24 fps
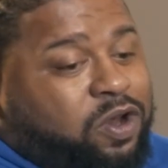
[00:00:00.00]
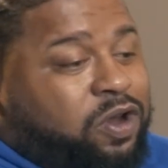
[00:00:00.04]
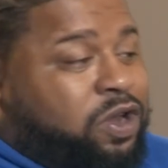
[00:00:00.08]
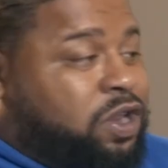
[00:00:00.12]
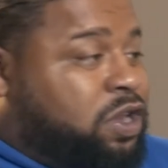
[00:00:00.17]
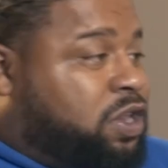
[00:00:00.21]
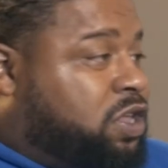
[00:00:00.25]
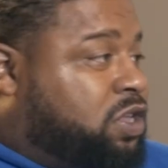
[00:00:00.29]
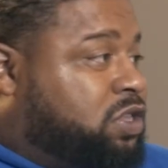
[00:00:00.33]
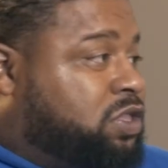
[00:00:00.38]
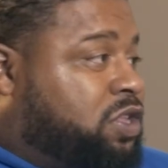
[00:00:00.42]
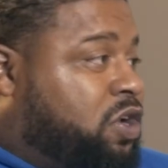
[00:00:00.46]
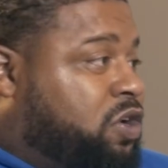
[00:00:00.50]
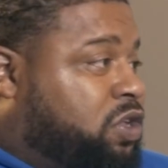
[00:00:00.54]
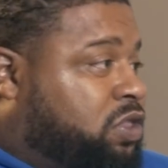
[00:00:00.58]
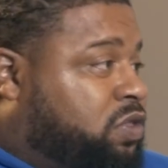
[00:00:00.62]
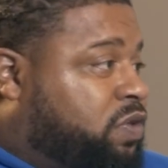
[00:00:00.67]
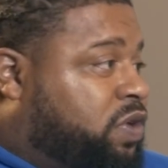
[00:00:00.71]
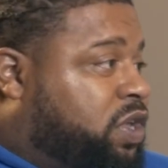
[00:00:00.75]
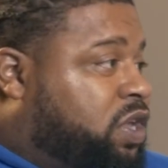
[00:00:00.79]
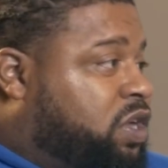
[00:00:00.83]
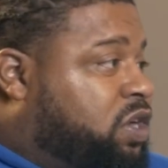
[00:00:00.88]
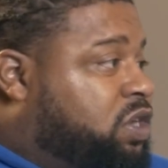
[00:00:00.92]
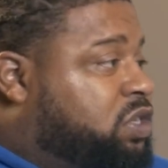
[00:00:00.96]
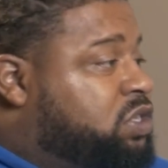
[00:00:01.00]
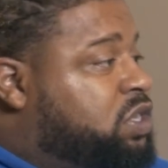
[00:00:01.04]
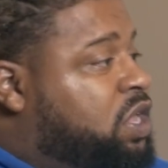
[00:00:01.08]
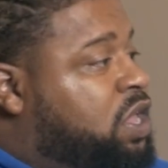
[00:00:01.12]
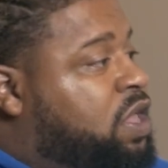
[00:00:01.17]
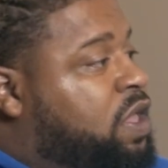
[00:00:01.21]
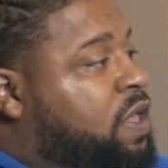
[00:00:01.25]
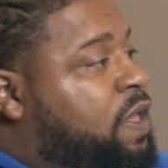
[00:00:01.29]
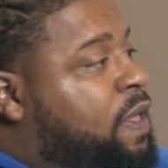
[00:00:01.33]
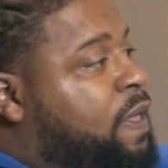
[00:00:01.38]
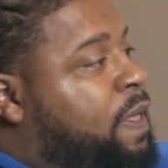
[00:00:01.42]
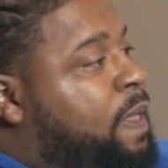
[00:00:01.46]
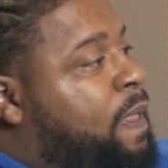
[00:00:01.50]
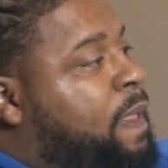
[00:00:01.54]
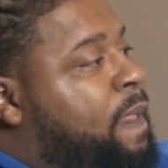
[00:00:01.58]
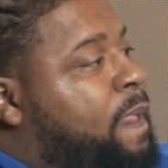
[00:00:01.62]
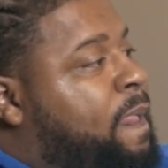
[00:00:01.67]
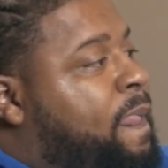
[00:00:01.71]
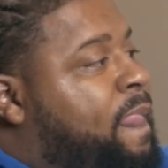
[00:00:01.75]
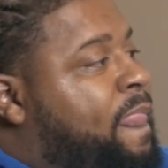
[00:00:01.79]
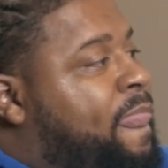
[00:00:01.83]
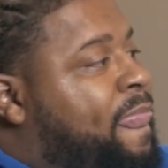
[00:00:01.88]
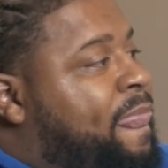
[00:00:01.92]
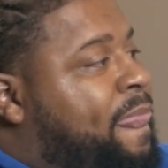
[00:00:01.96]
Giving you shall
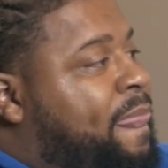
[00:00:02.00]
receive.